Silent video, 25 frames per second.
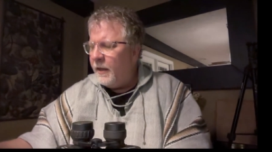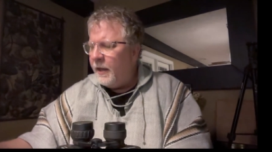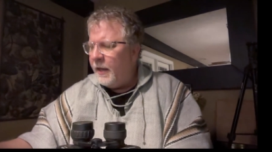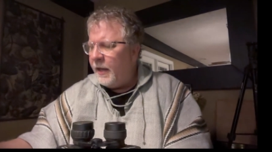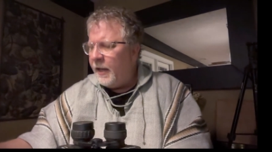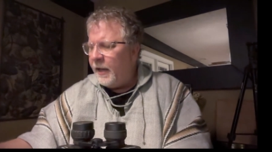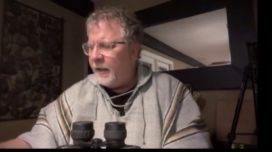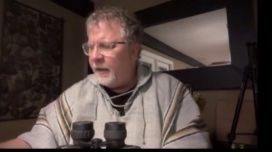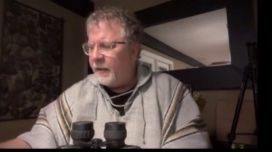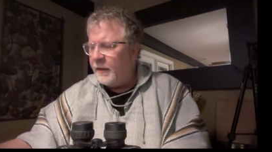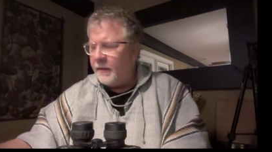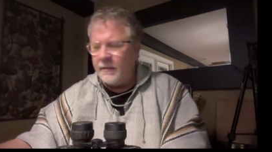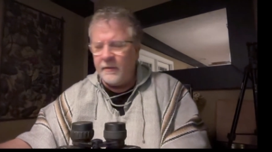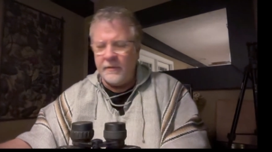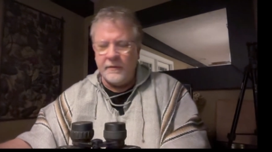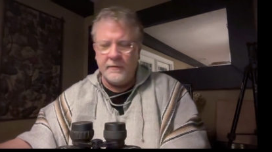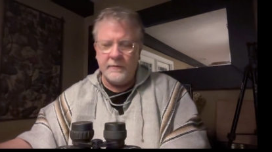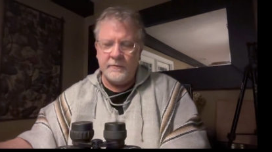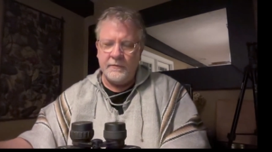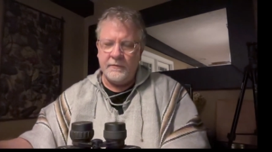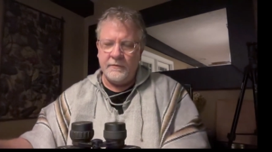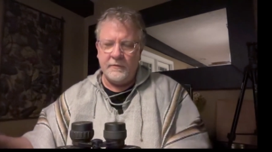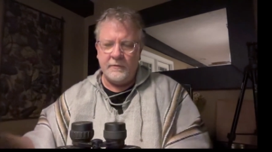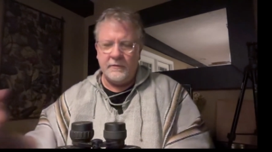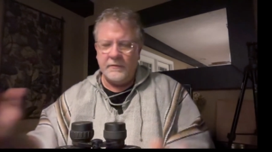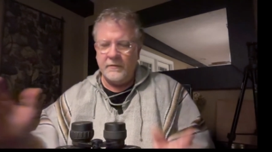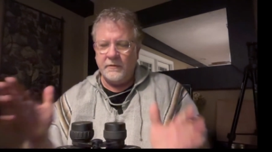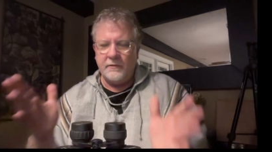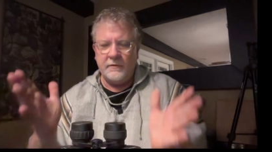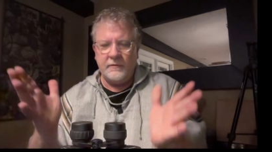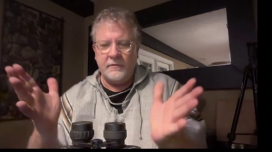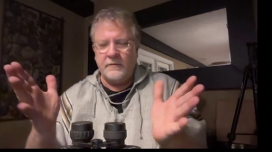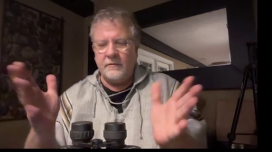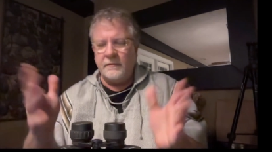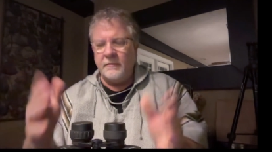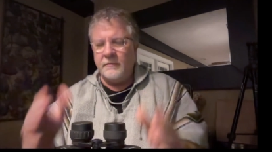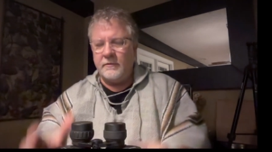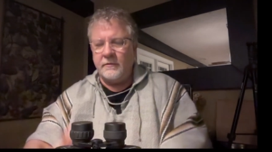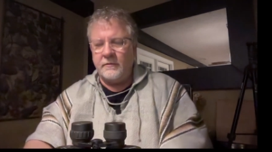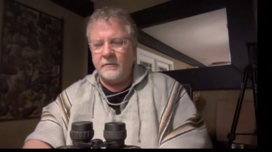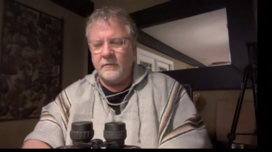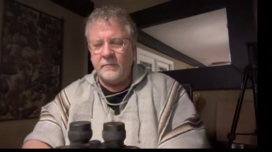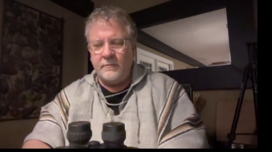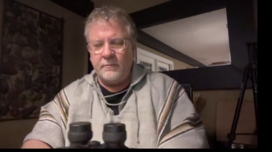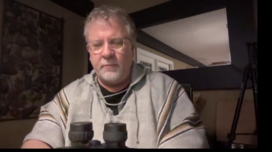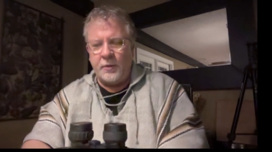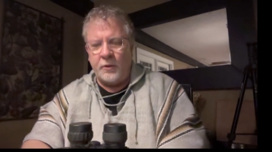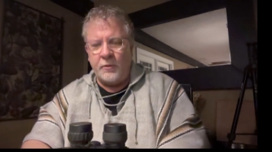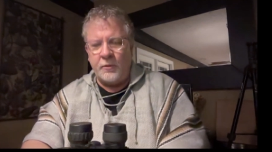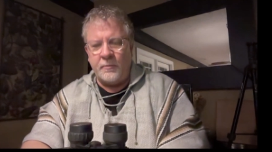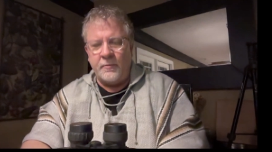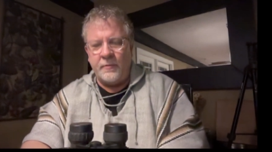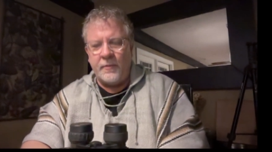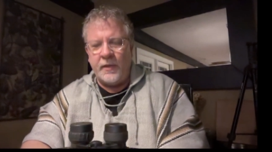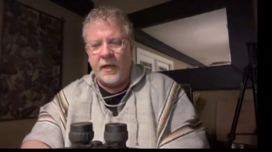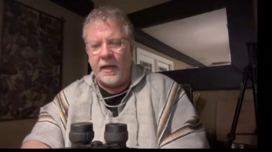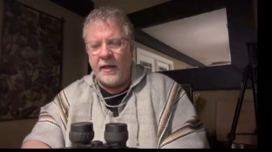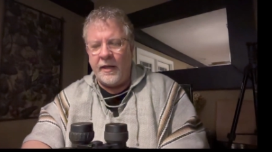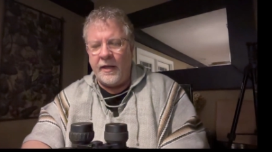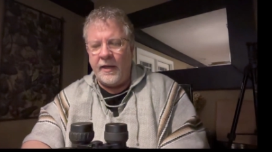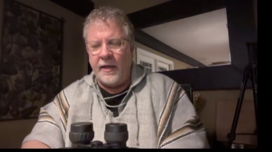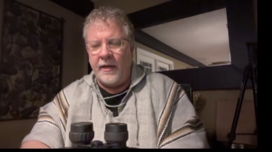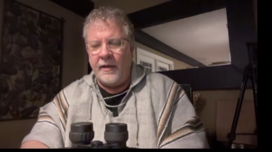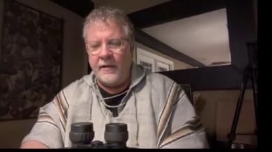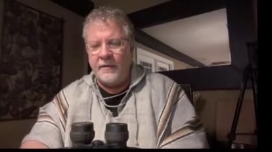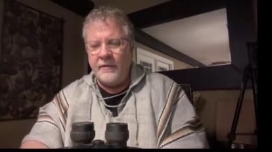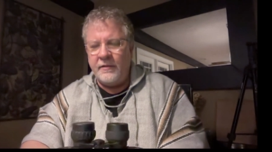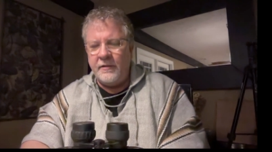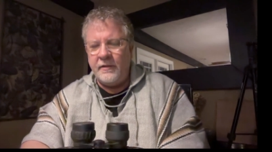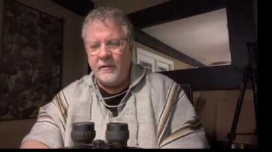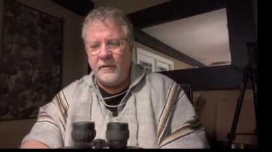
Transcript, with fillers: And boom, I had